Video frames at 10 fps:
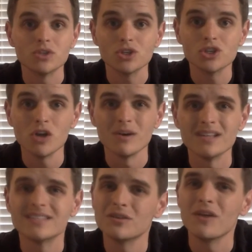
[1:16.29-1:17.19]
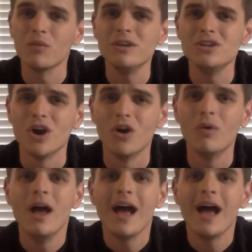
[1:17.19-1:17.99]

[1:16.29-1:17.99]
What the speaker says: to show us so that we know